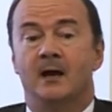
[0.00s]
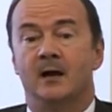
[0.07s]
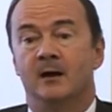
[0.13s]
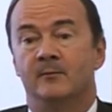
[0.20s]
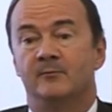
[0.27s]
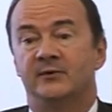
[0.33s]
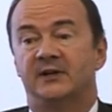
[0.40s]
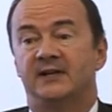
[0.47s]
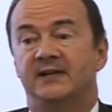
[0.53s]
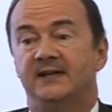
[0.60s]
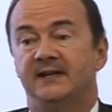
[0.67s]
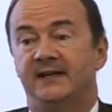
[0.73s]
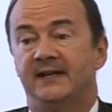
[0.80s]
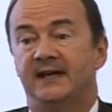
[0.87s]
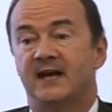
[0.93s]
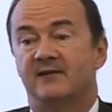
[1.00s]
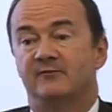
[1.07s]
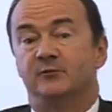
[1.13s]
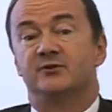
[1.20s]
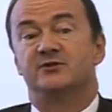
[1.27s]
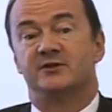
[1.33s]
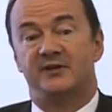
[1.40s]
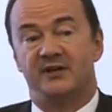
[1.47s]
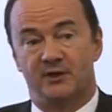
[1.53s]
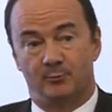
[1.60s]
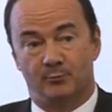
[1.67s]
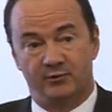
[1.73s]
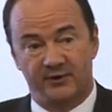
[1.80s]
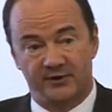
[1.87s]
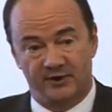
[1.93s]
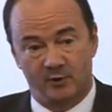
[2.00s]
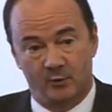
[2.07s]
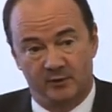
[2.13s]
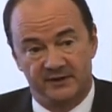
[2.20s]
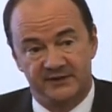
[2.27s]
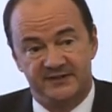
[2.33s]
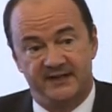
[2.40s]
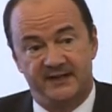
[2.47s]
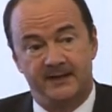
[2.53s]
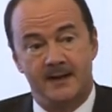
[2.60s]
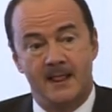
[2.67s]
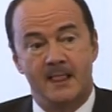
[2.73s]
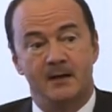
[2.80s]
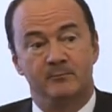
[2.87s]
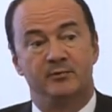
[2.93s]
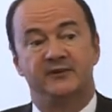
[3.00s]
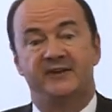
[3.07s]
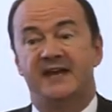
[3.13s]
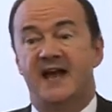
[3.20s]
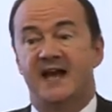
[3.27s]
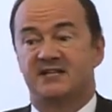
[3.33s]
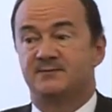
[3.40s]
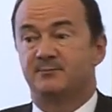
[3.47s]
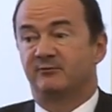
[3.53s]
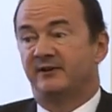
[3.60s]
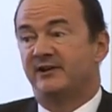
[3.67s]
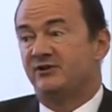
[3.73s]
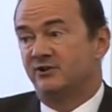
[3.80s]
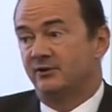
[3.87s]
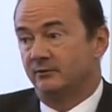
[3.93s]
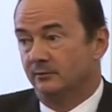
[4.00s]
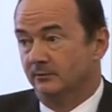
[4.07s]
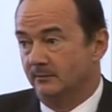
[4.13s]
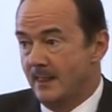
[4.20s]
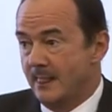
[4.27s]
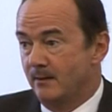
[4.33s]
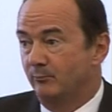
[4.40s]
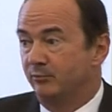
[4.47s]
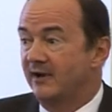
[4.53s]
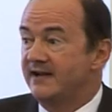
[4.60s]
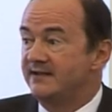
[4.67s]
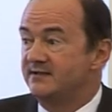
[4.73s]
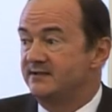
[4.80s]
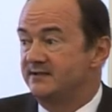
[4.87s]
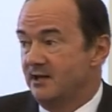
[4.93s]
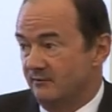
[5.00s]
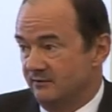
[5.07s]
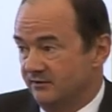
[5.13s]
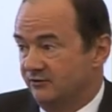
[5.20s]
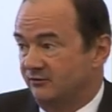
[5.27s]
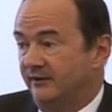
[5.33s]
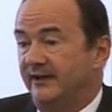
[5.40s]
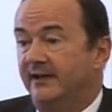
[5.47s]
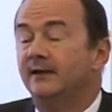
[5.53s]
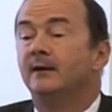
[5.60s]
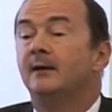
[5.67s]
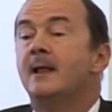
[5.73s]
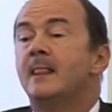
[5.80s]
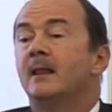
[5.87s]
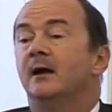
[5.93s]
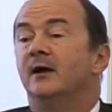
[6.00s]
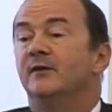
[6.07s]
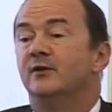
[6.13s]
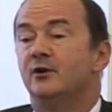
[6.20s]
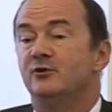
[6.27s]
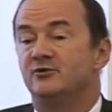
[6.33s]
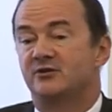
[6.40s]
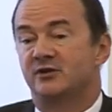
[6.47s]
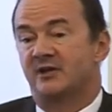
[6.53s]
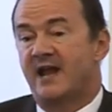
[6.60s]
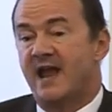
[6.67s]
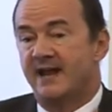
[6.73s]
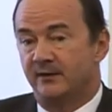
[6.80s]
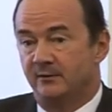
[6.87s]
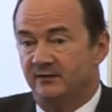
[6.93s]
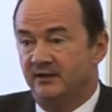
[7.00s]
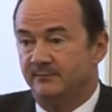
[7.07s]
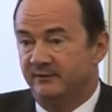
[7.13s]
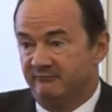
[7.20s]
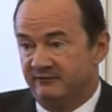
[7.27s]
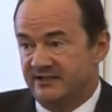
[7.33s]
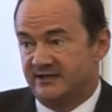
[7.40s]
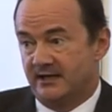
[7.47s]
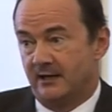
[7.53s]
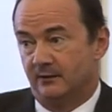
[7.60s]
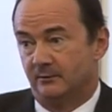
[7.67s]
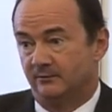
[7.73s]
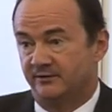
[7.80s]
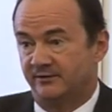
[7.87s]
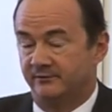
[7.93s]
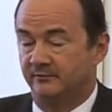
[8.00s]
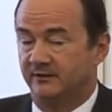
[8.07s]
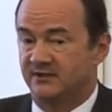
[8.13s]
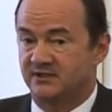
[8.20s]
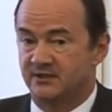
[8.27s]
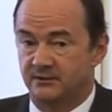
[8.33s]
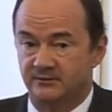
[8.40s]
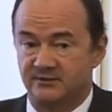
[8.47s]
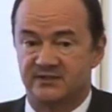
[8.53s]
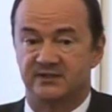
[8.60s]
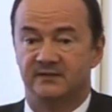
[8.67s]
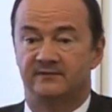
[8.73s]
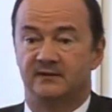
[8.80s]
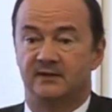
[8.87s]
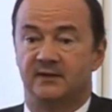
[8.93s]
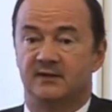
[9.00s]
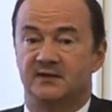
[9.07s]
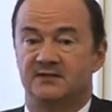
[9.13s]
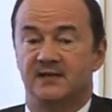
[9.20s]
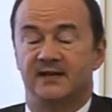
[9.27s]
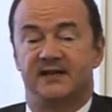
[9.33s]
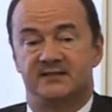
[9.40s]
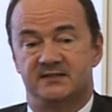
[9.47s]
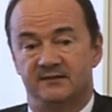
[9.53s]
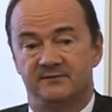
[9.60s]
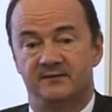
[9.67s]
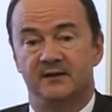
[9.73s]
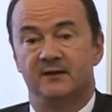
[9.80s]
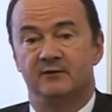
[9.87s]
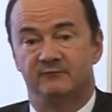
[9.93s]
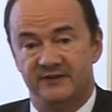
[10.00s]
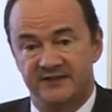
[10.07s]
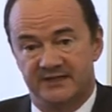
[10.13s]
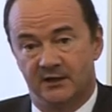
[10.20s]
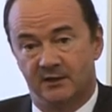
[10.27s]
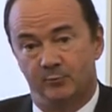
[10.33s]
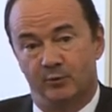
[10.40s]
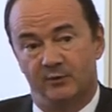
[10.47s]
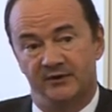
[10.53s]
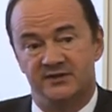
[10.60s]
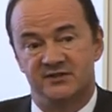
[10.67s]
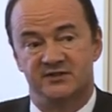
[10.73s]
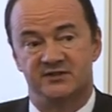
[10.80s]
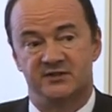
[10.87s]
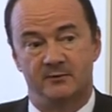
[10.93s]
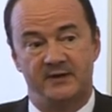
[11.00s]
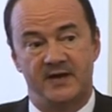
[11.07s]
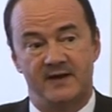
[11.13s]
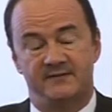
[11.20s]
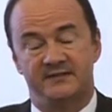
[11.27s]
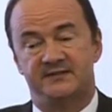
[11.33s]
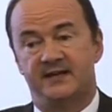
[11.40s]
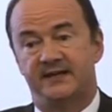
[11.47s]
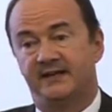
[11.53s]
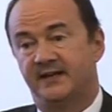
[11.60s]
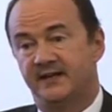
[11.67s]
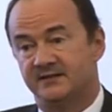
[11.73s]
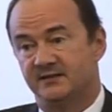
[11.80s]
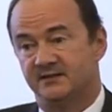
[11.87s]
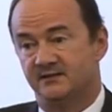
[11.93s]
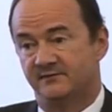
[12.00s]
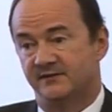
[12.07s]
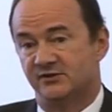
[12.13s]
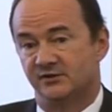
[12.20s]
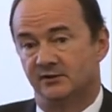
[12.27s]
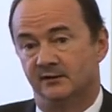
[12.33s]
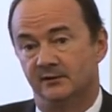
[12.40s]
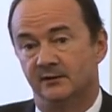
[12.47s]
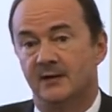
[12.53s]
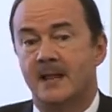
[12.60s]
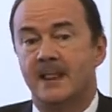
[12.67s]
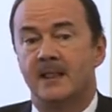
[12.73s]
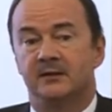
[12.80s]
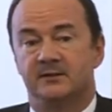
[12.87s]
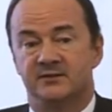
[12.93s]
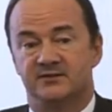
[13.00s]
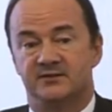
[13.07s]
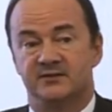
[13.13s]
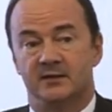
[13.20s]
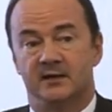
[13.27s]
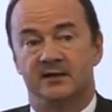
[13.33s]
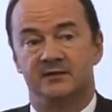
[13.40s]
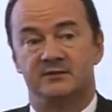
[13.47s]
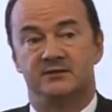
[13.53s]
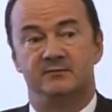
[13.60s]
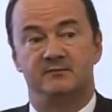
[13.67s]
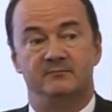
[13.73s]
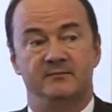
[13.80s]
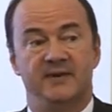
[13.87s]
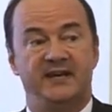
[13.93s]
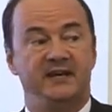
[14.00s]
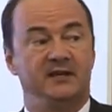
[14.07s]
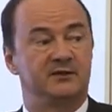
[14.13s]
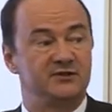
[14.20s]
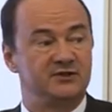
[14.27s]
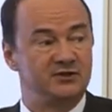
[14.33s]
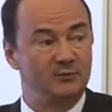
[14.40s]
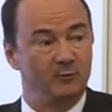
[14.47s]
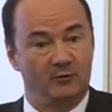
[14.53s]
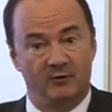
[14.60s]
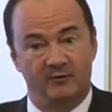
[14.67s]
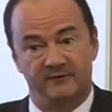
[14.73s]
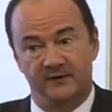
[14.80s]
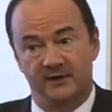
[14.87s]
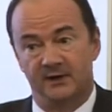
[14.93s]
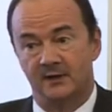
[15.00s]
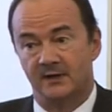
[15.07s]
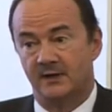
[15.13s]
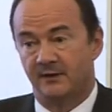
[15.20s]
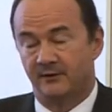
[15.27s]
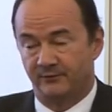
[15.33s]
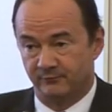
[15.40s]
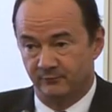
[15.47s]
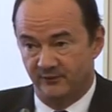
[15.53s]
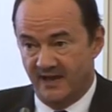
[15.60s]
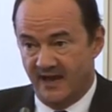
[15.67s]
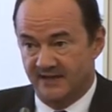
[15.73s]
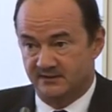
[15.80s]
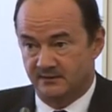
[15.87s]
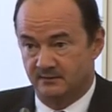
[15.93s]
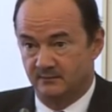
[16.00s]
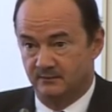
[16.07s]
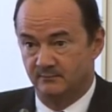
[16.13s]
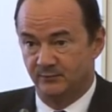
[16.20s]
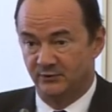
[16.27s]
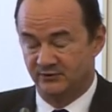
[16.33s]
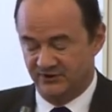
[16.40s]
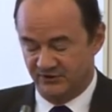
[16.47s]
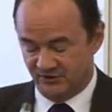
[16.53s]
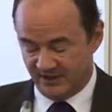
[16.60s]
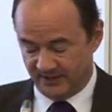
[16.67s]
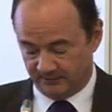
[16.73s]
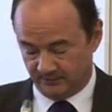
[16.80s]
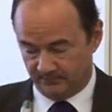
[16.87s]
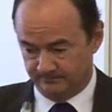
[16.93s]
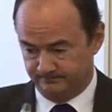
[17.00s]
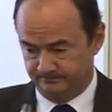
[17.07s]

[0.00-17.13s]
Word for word: uh, that clearly have not only the product quality, but the aspirational brand territory, and those can only be retailed through exclusive selective retail points. And so we have a dedicated division that's designed to making a consumer offer through that beauty channel.